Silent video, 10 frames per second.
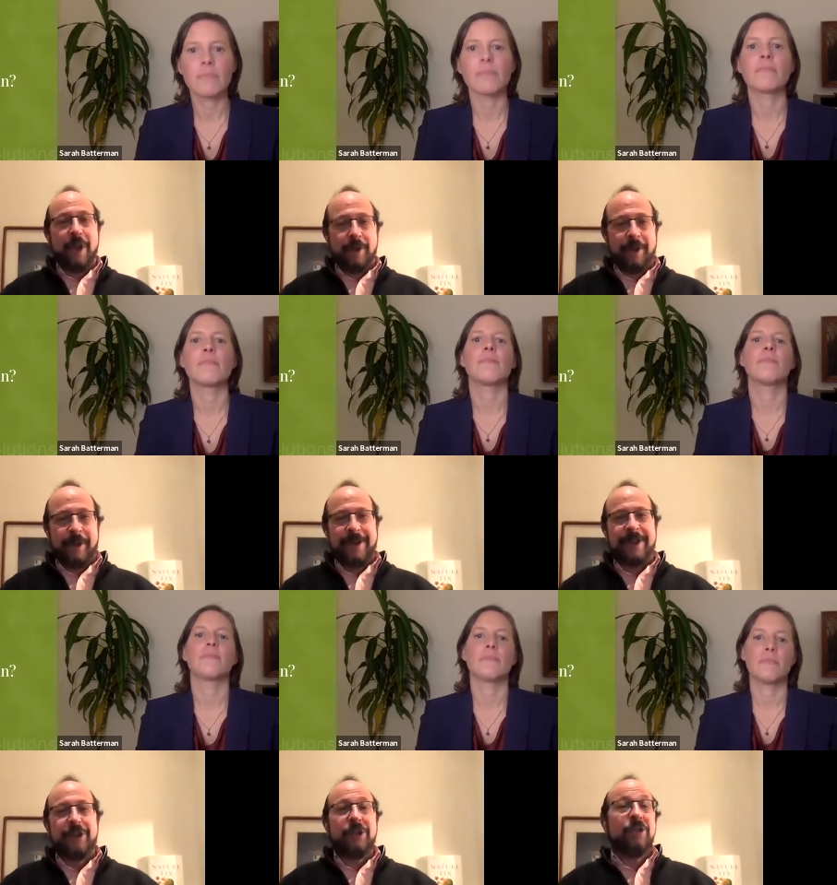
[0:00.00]
Speaker 1: to the local
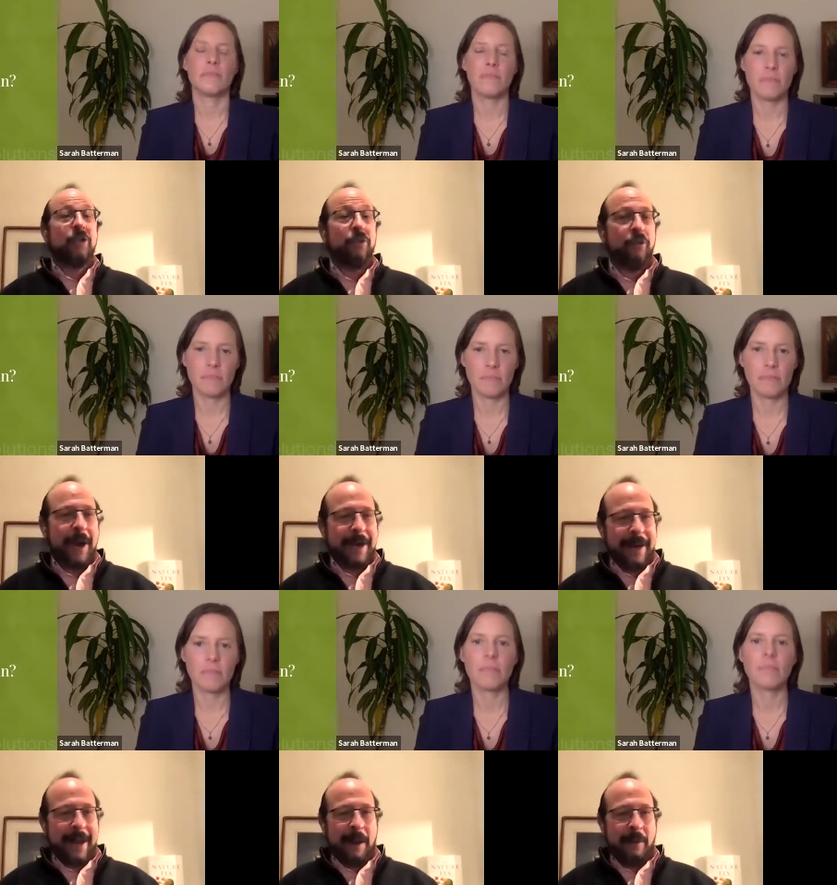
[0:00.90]
conditions
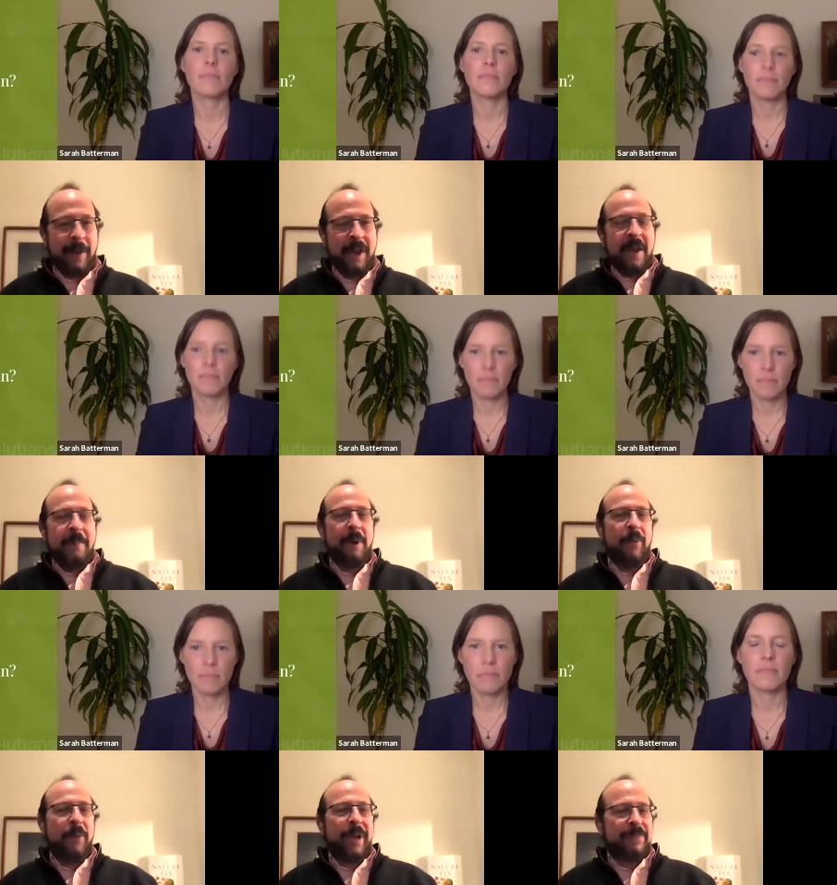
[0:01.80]
right now,
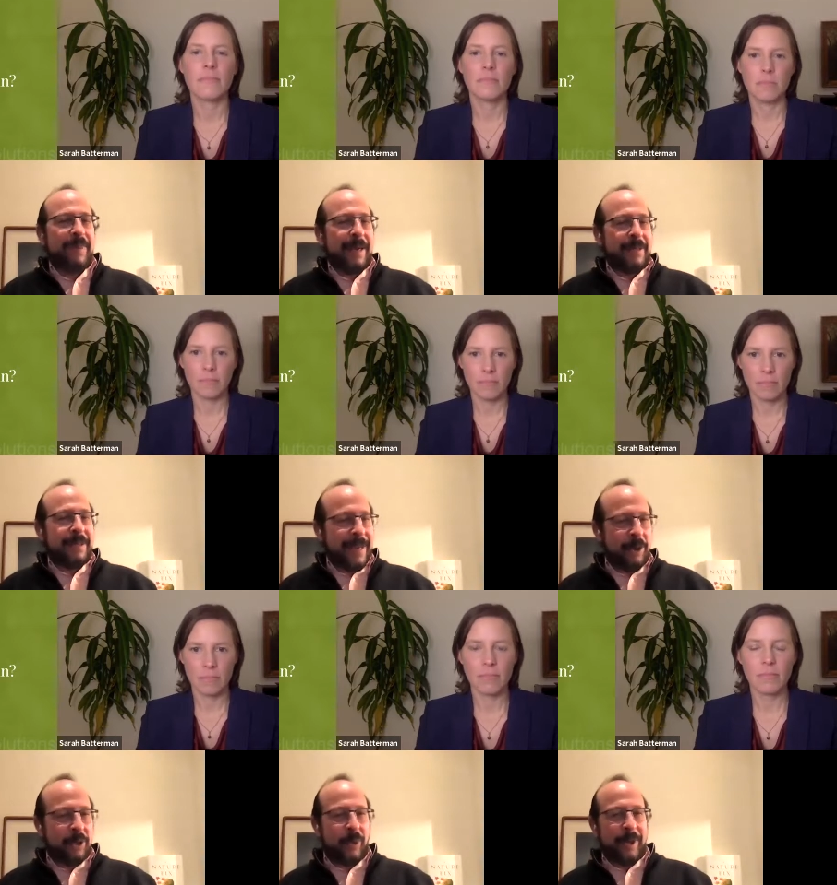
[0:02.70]
but we expect in
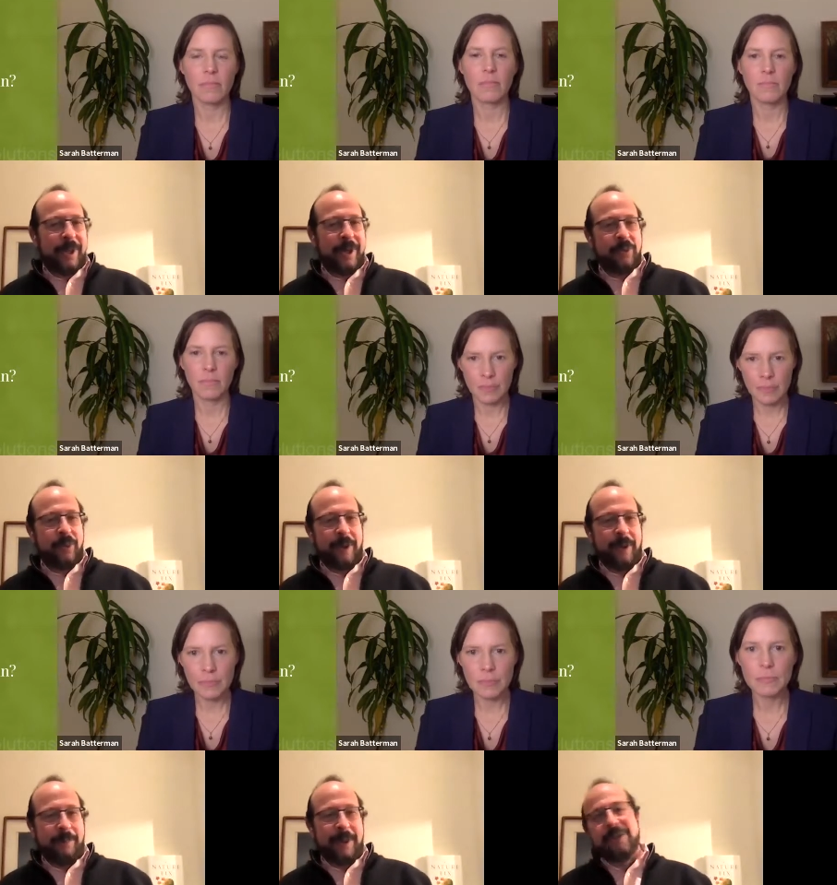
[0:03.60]
ten or twenty years
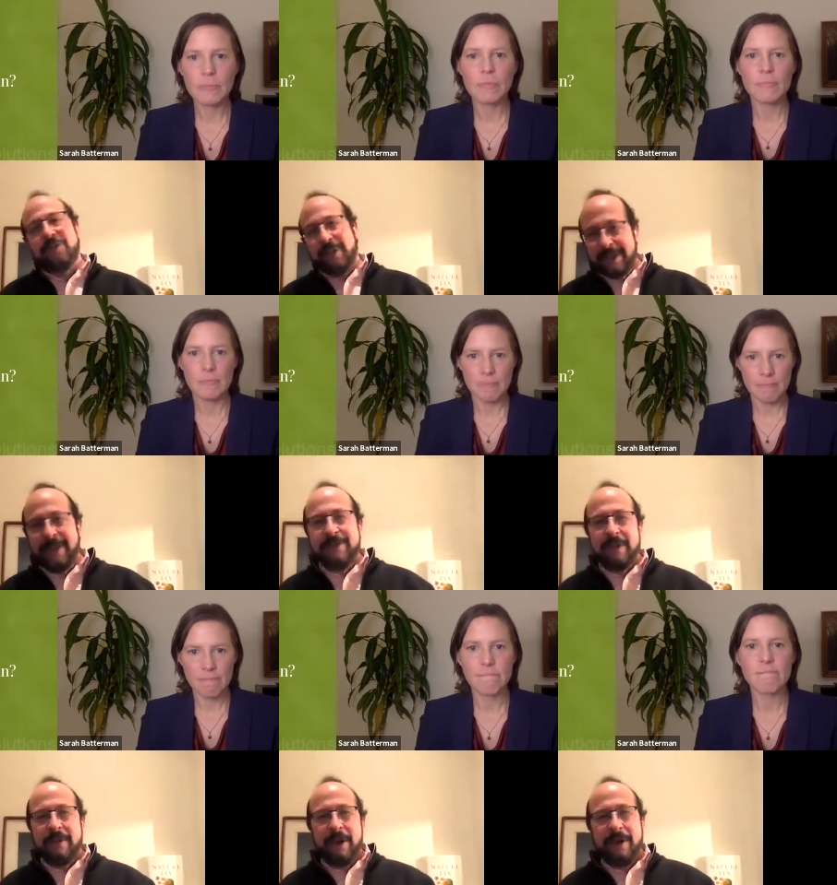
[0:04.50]
will, because trees live
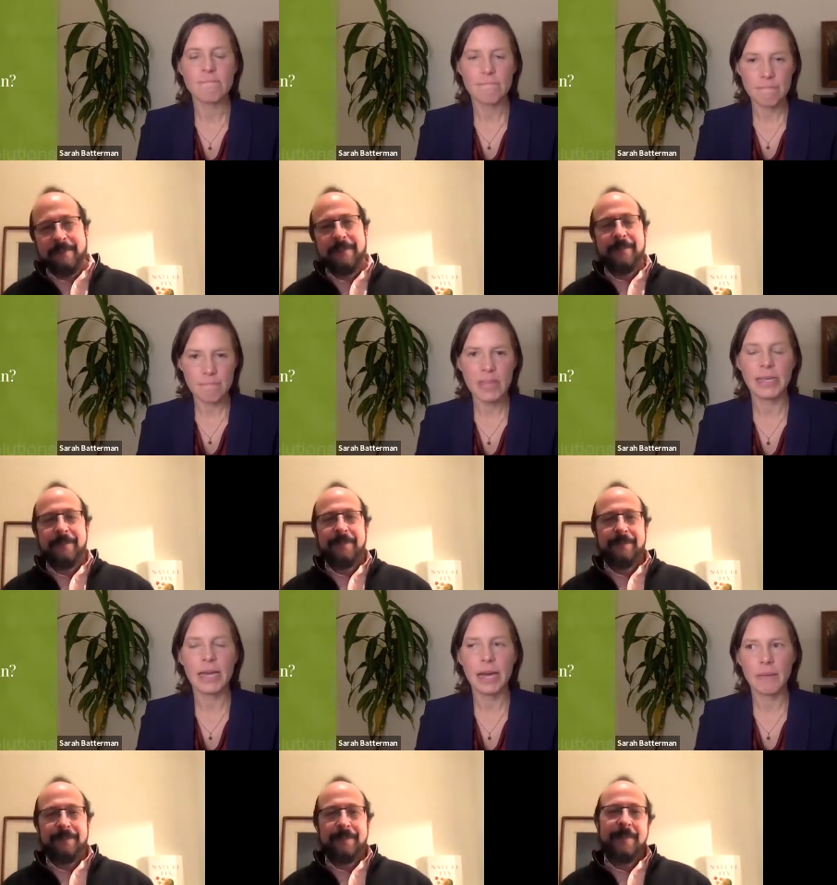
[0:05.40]
so long?
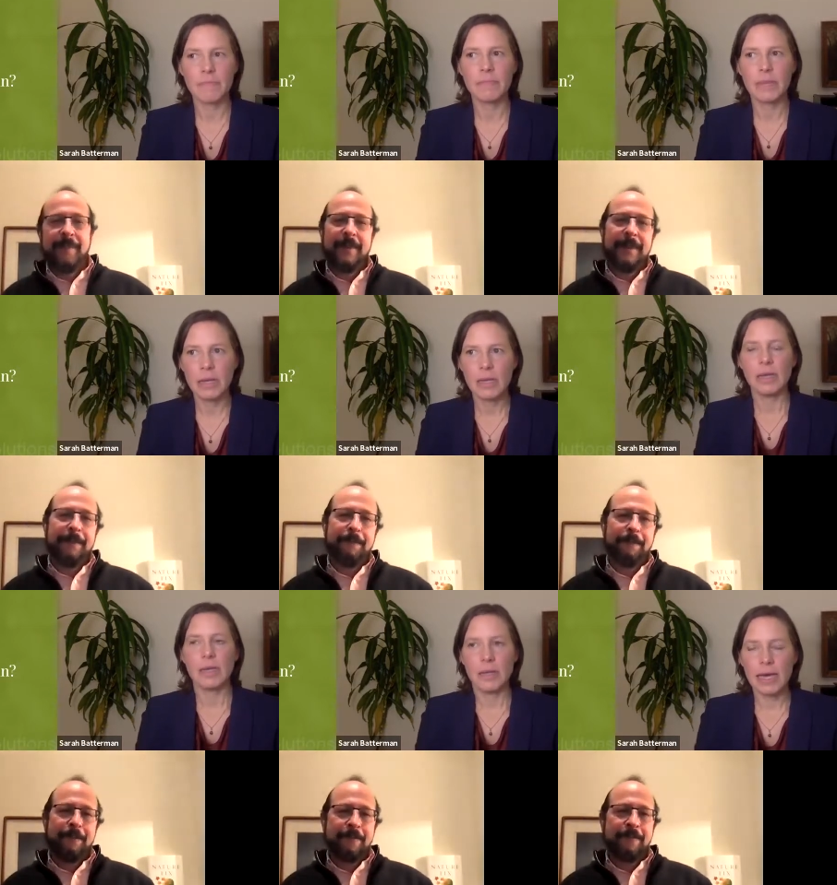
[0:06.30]
Speaker 2: Yeah,
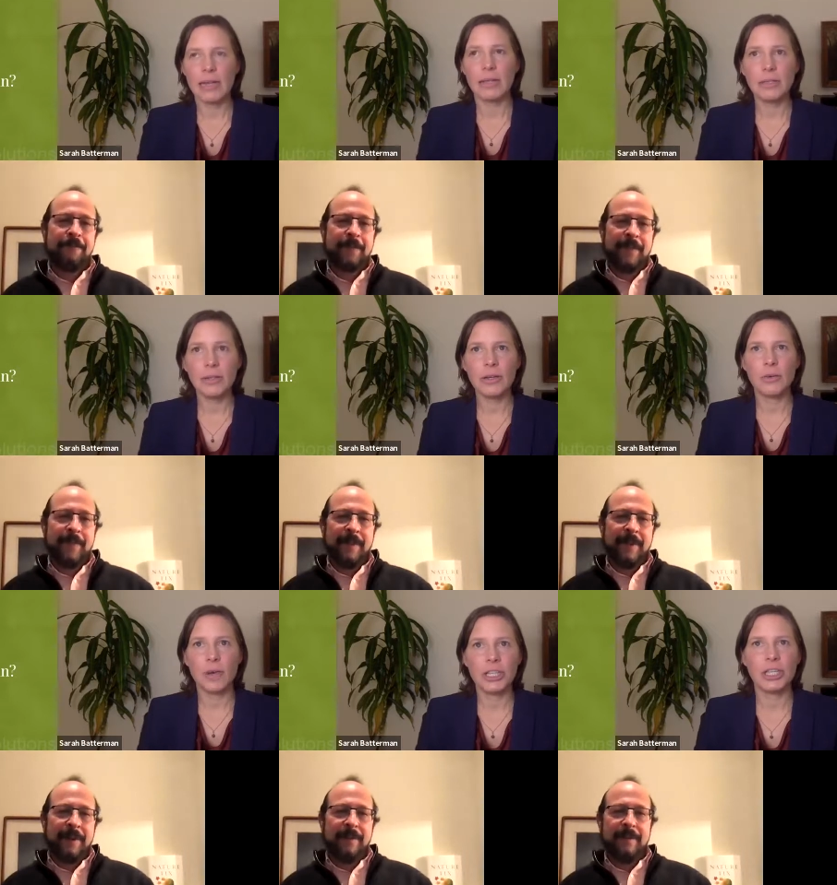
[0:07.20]
yeah, that's a good
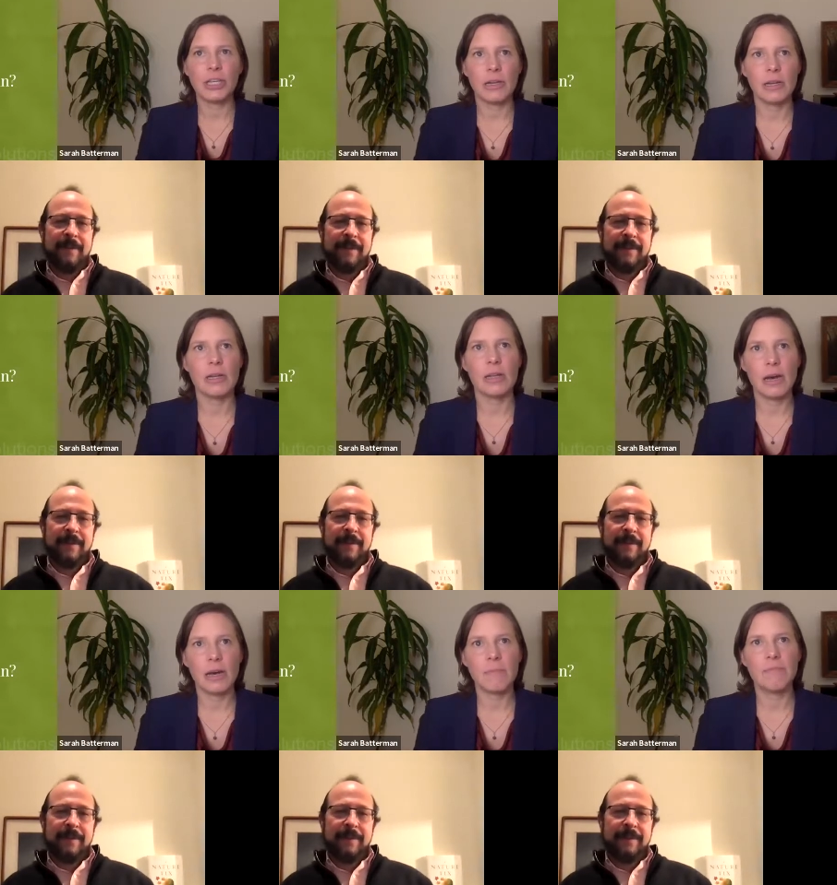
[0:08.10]
question.
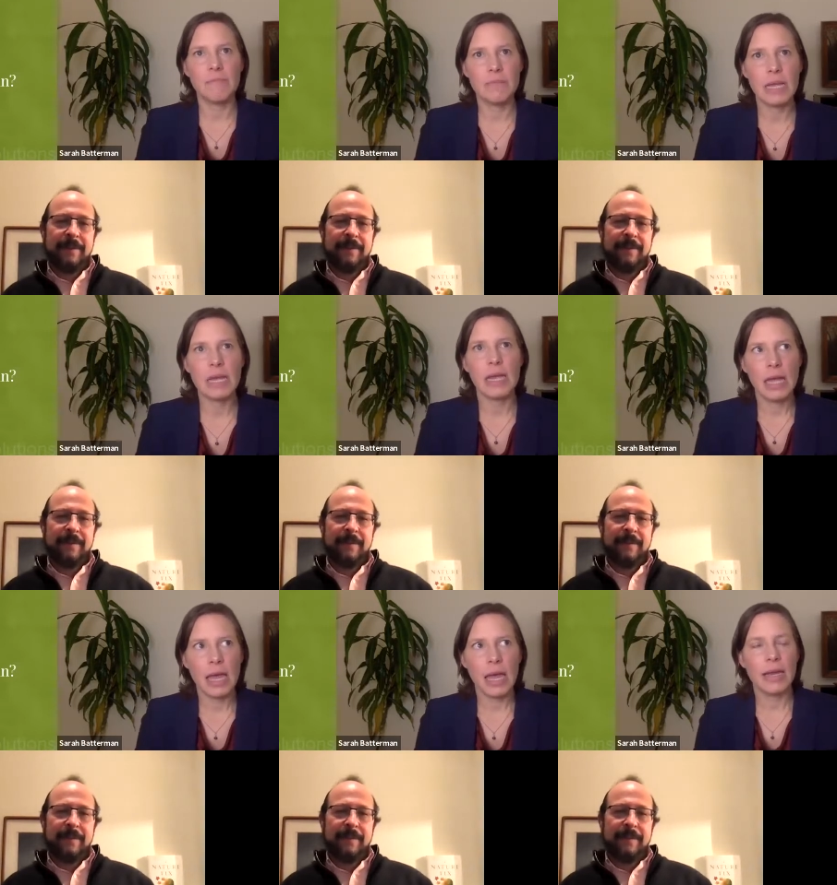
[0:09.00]
Um,
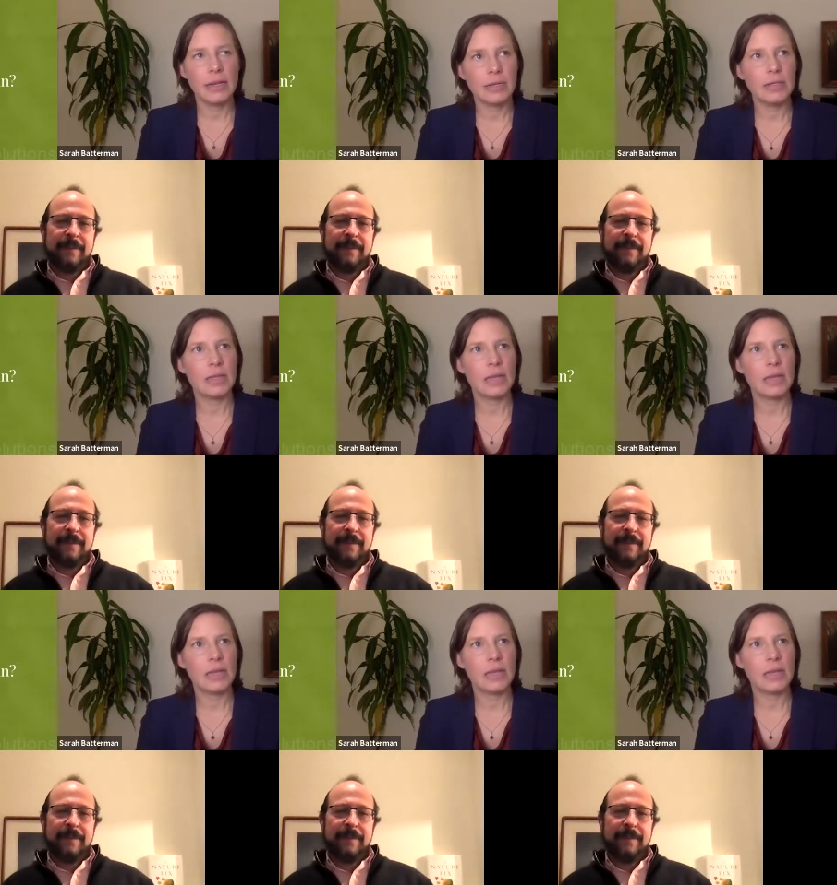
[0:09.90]
and